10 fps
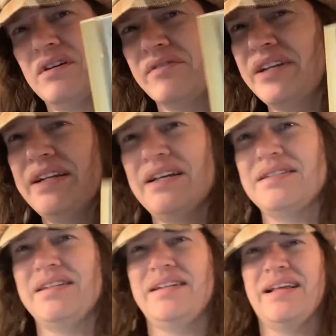Green Day
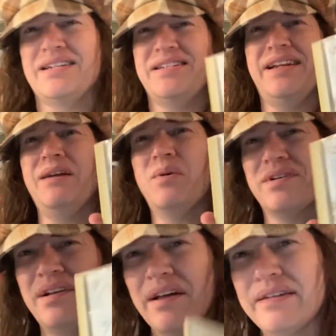CD? That shit ain't
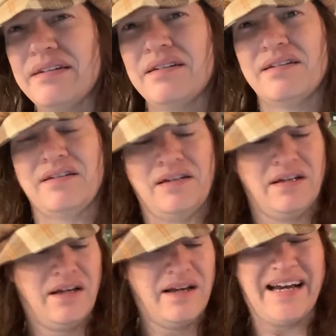worth nothing.
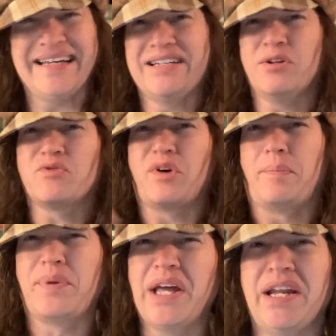I can get those for a
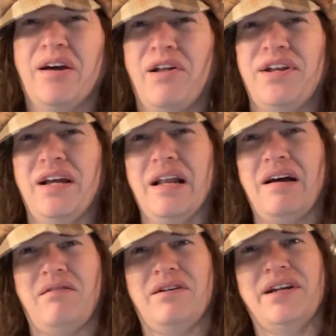penny all day
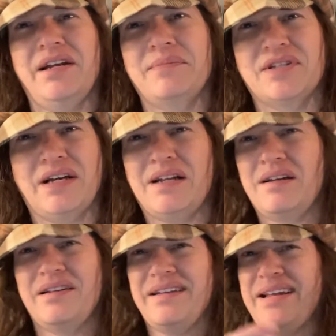long on Amazon.
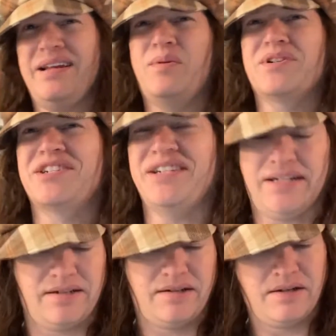That ain't worth
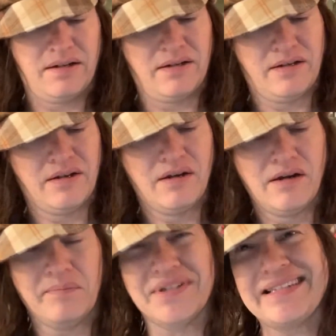shit.
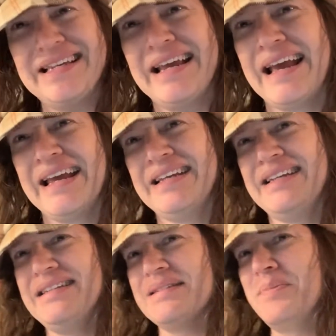But see,
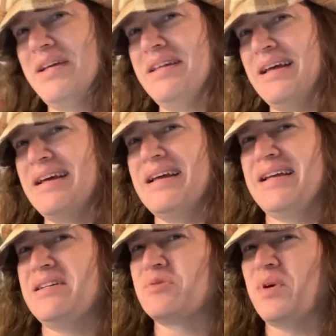here's where the
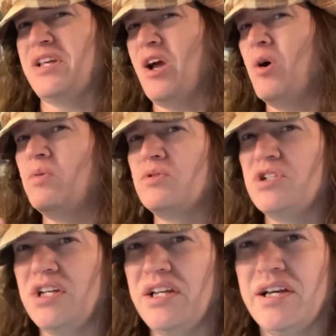here's where the
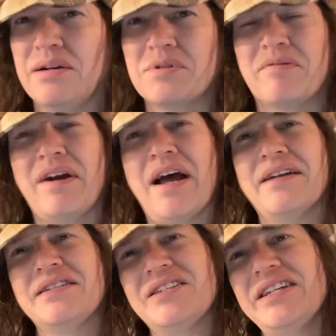OG comes around
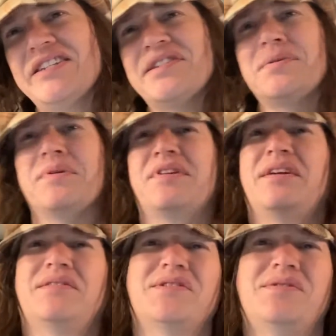and teaches you a
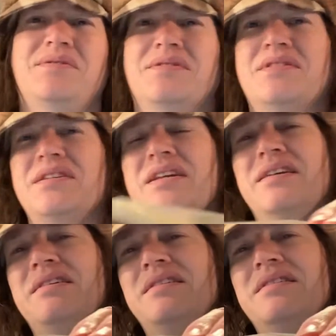thing or two, you see.
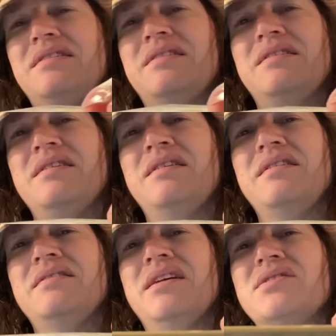
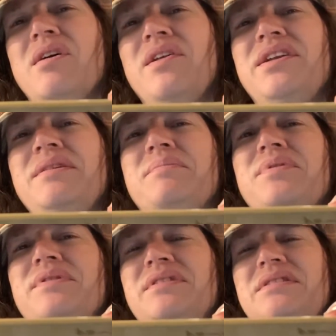That's called an import.